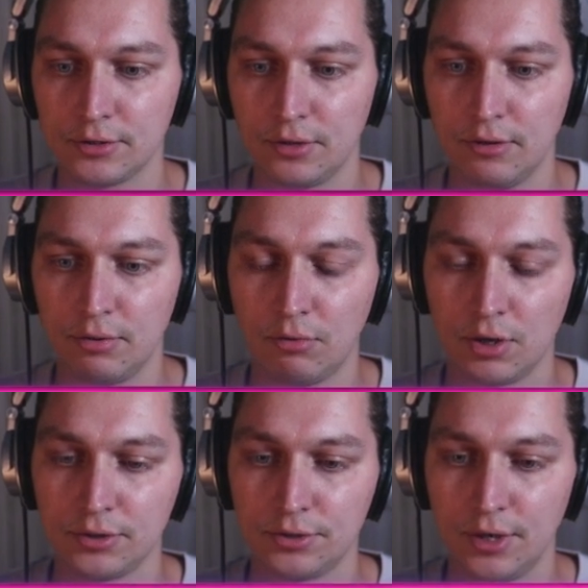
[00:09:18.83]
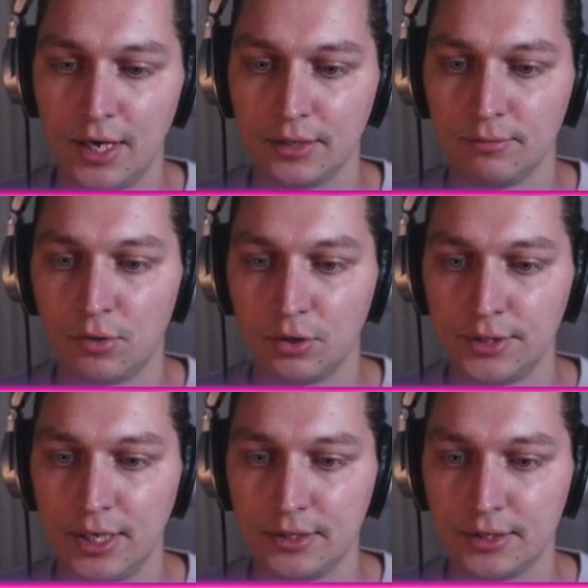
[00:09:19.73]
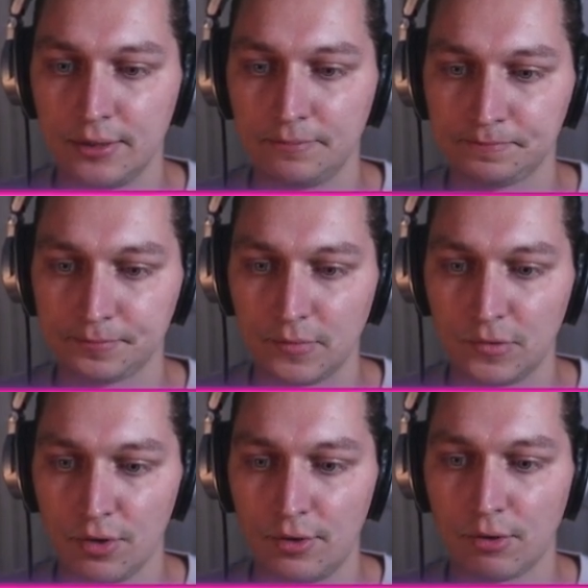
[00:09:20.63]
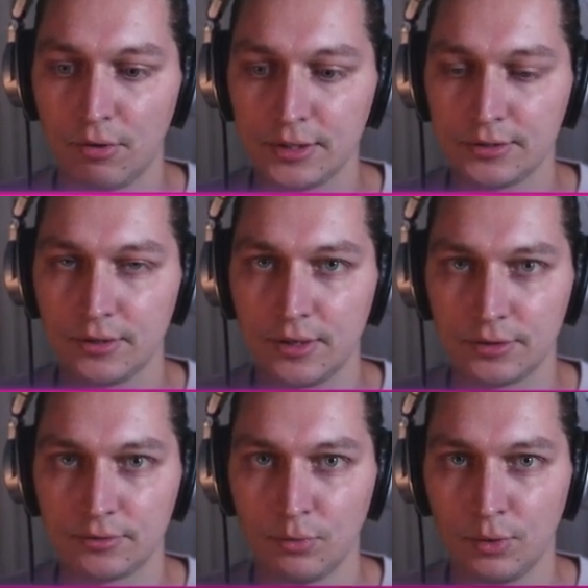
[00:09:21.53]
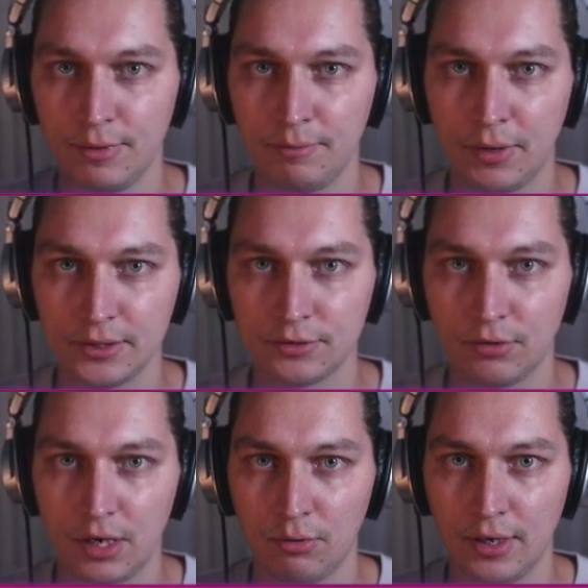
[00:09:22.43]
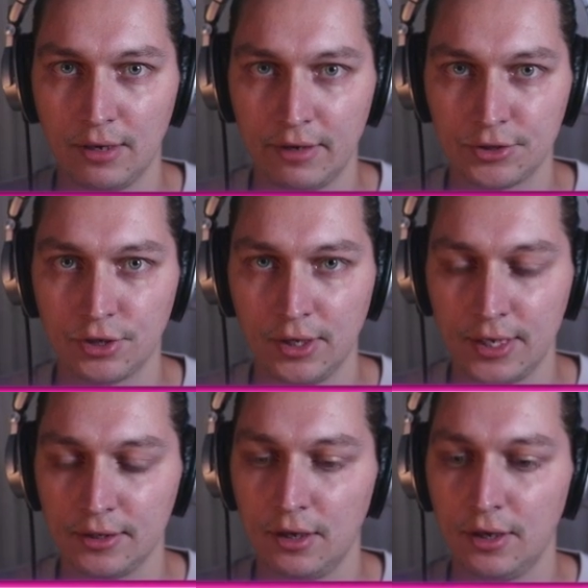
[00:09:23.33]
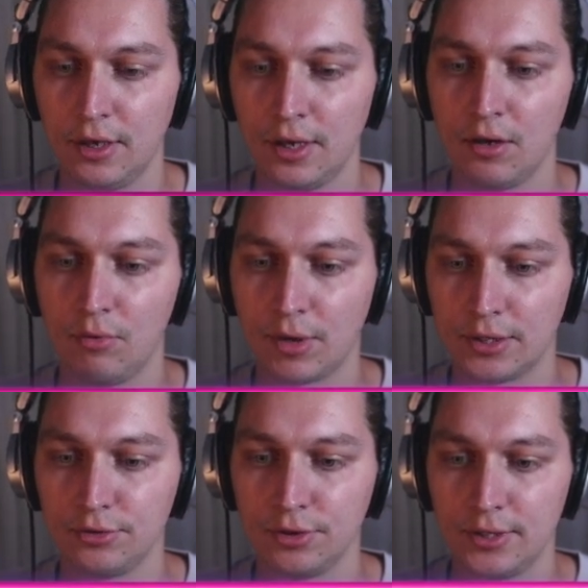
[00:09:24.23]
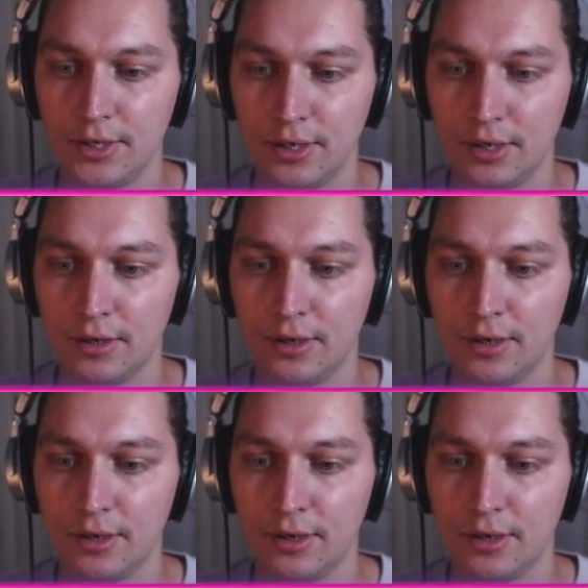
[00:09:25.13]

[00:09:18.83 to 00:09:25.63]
So if we want to add more data to the request that will be passed to our eventual handler, we can do it here.